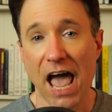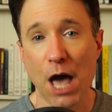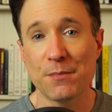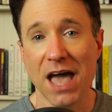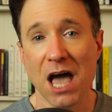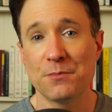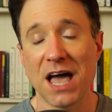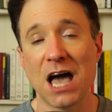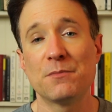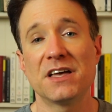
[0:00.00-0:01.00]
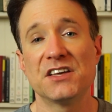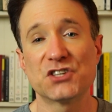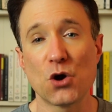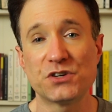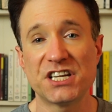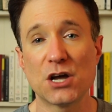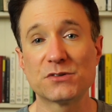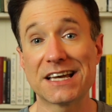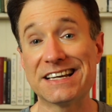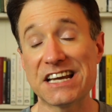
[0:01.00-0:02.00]
M M M is O T
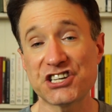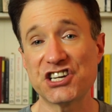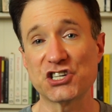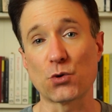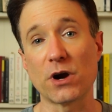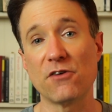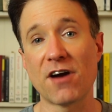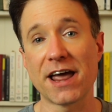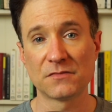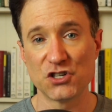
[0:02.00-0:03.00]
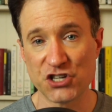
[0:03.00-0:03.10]
O's initiatory rite.